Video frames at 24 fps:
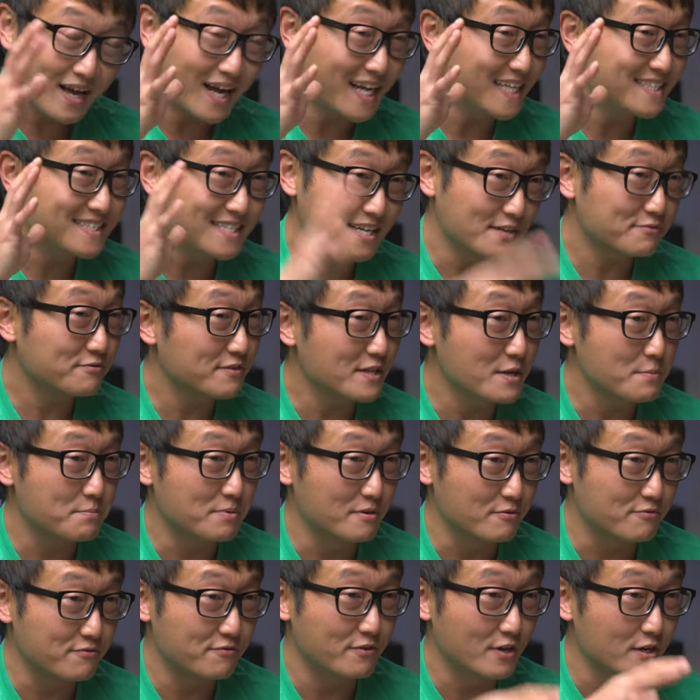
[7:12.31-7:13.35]
I definitely
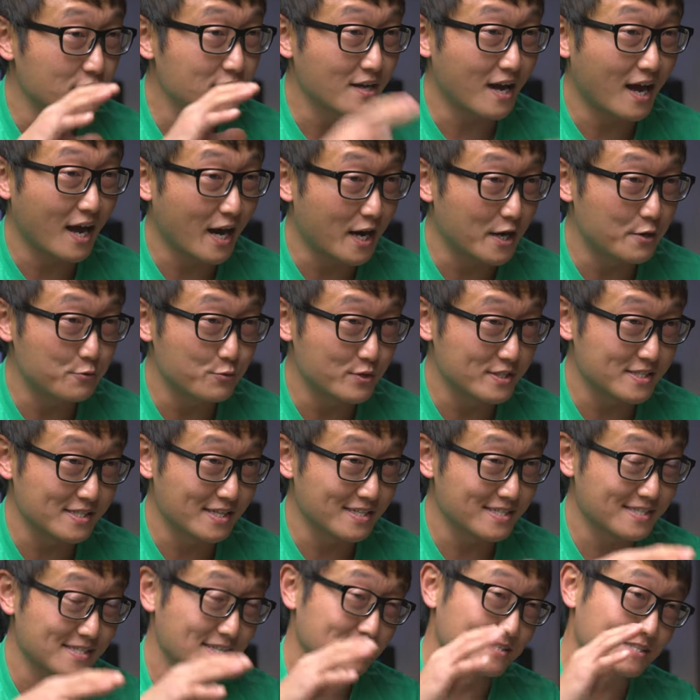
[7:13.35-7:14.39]
prefer the higher
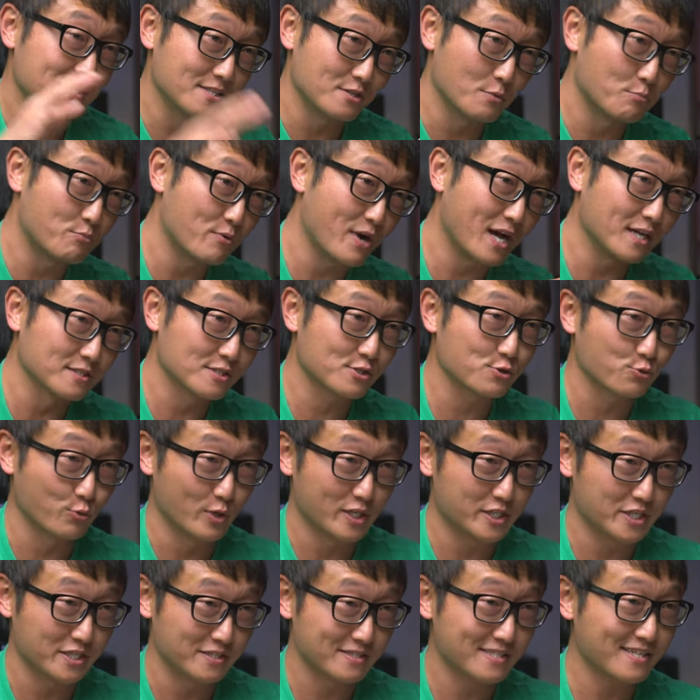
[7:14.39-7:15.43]
resistance in the brown
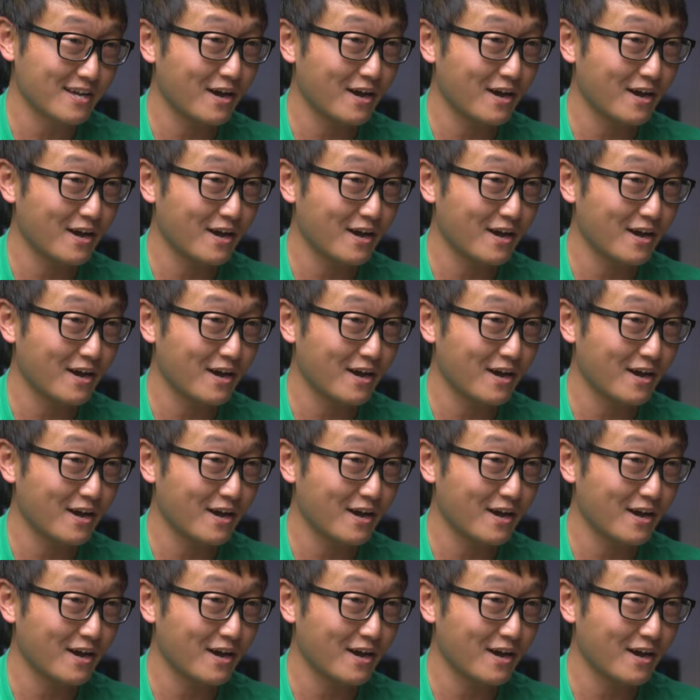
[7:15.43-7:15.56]
switches.